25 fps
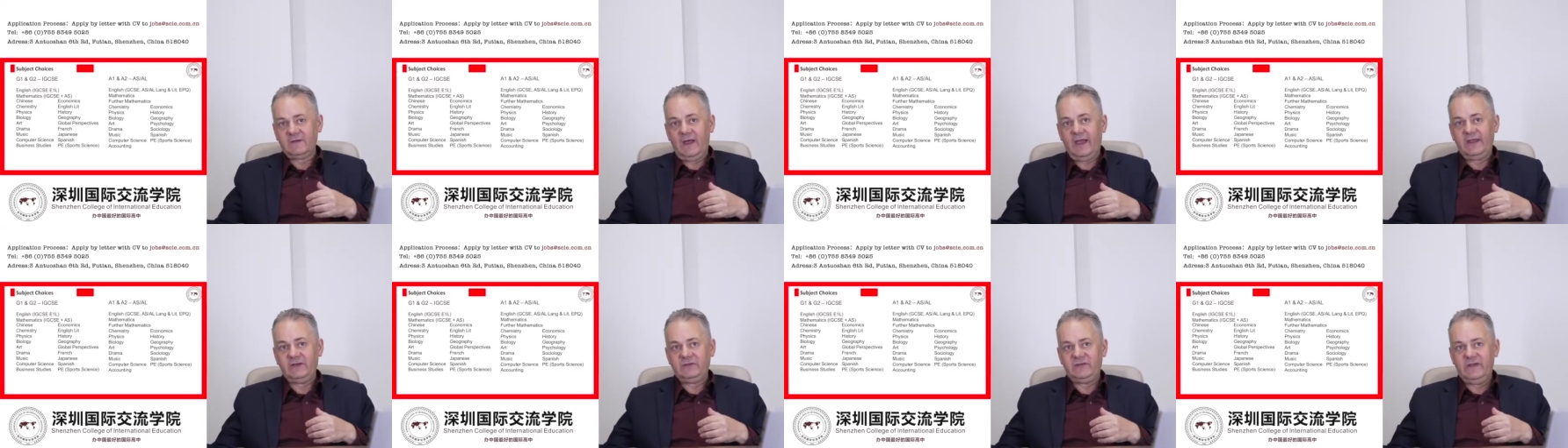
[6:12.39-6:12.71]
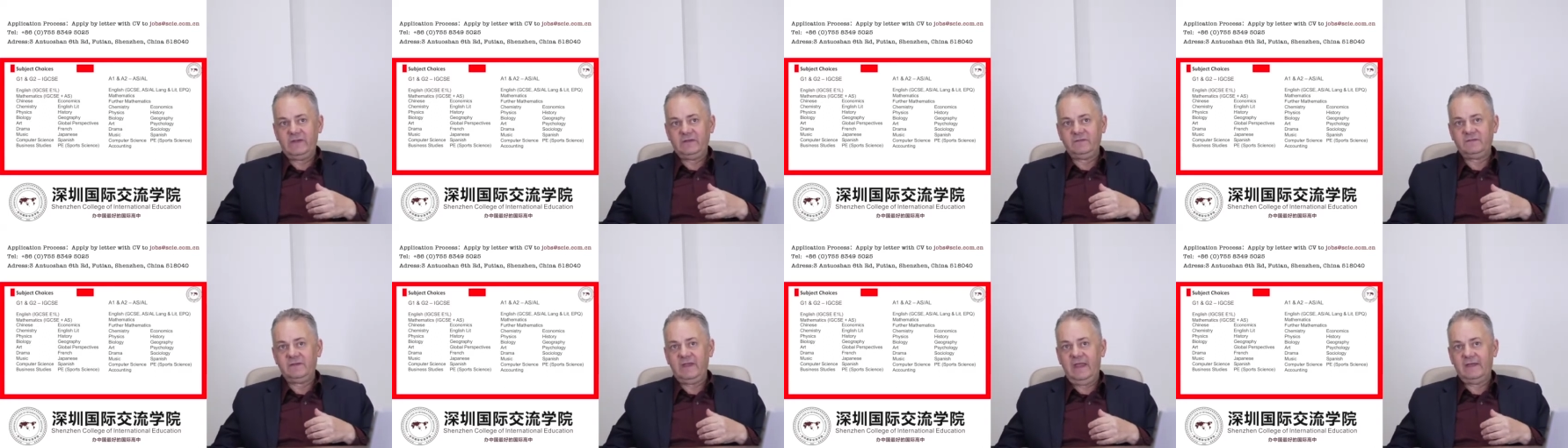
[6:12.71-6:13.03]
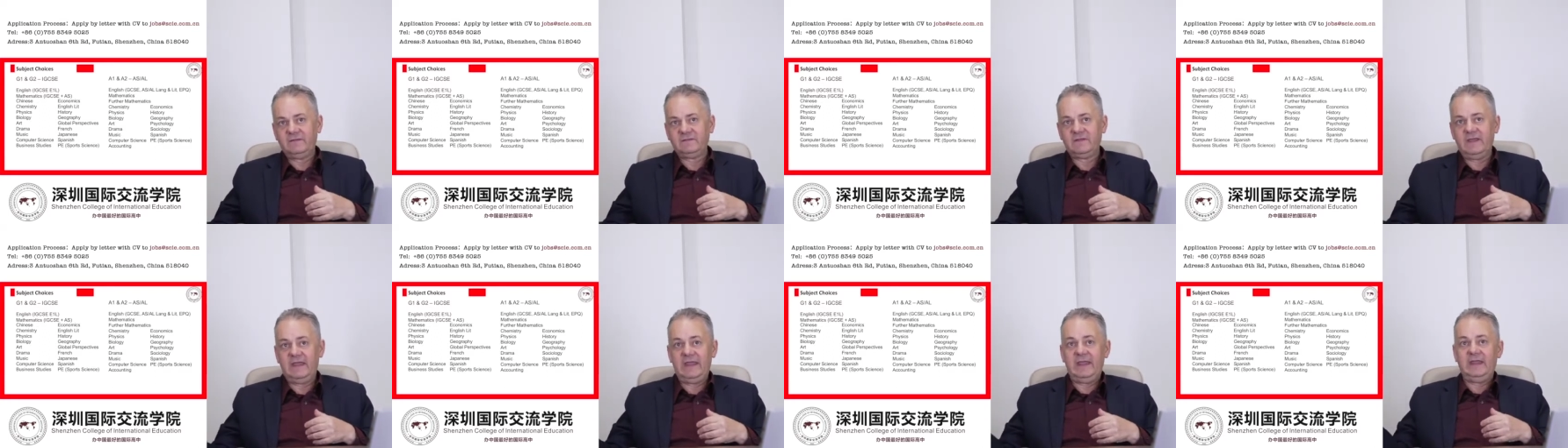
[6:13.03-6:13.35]

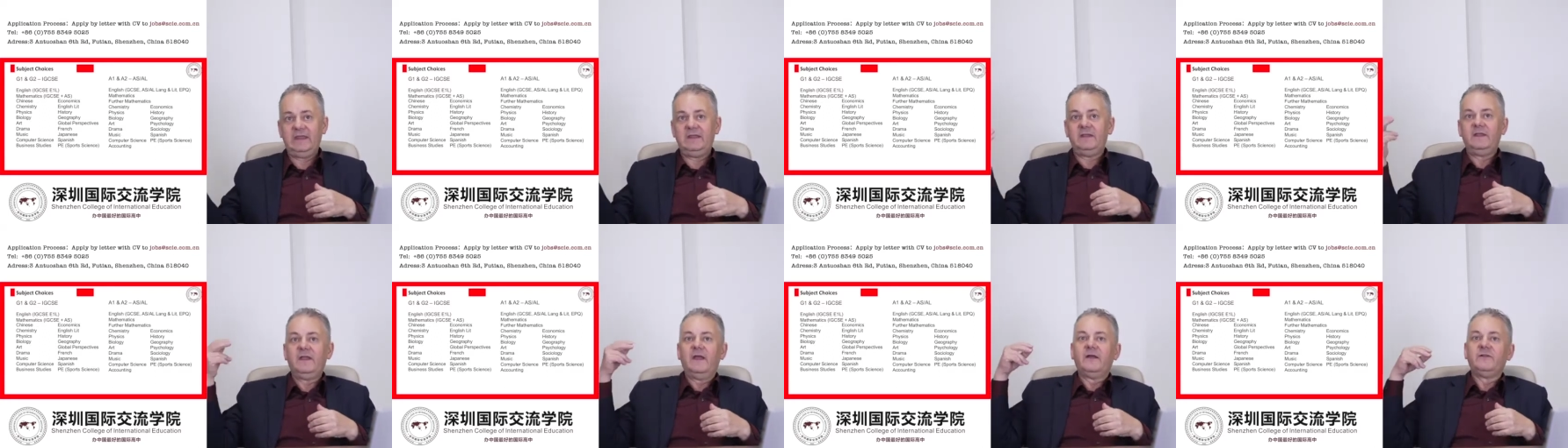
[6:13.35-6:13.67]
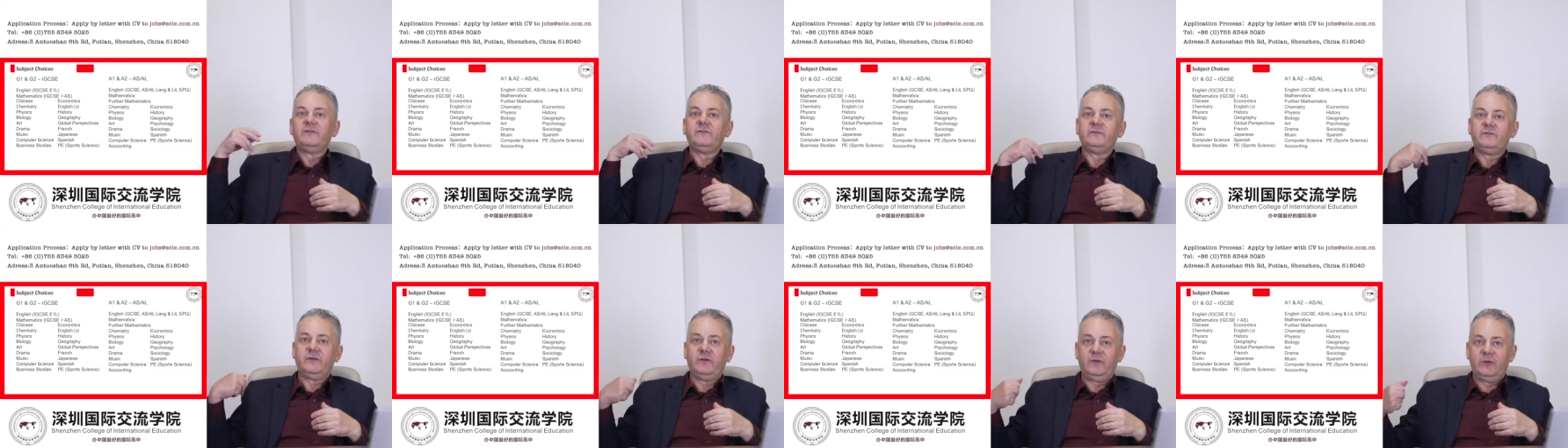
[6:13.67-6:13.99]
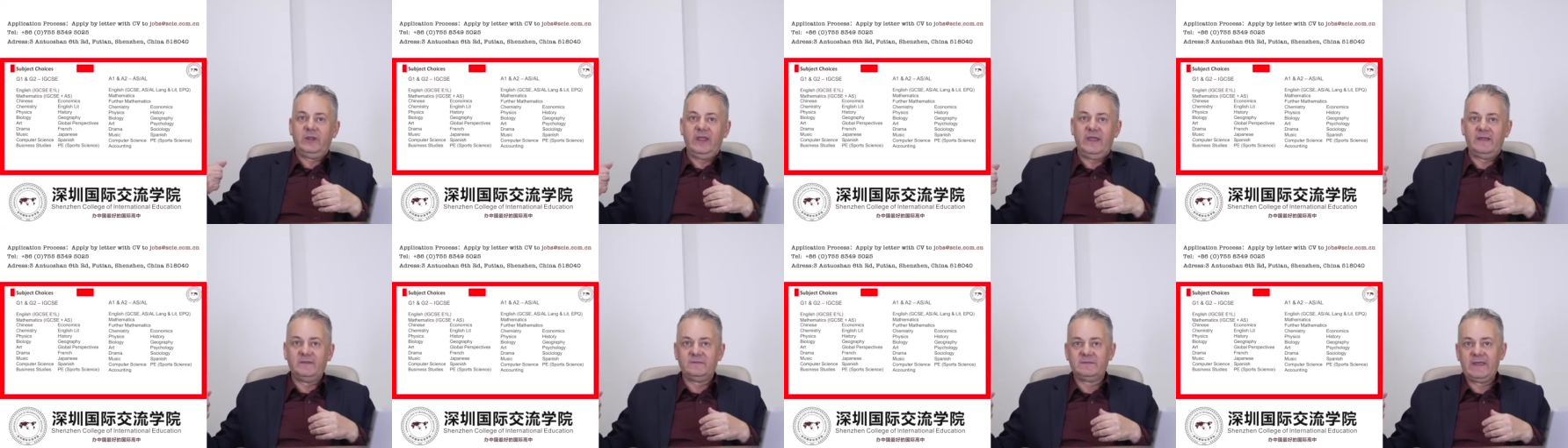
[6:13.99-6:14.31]
IGCSE, 2
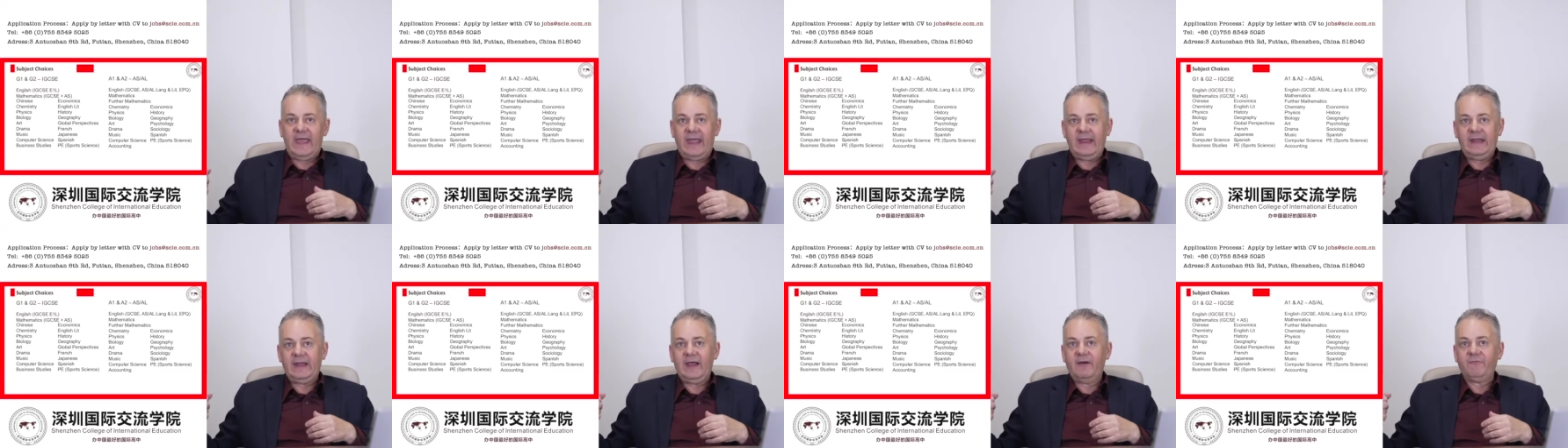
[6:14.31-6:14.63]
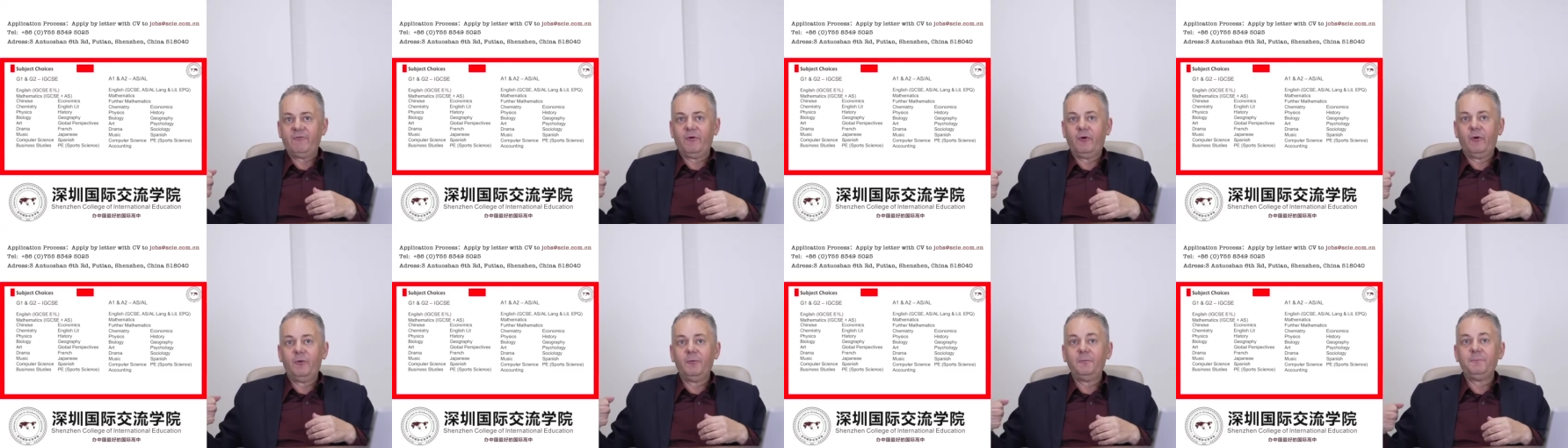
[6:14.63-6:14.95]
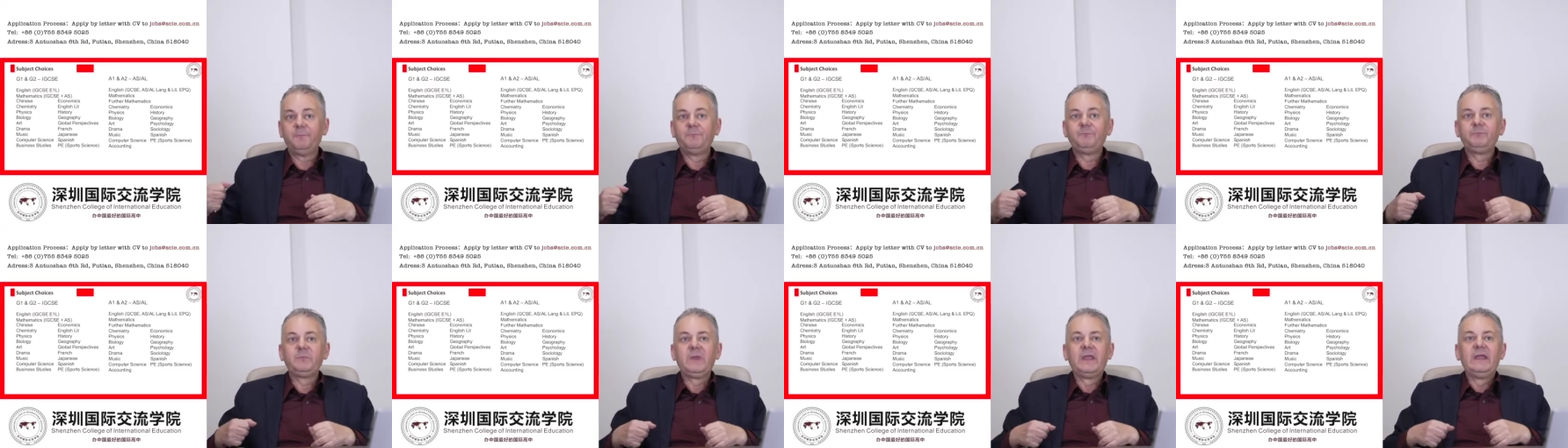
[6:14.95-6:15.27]
years A-level.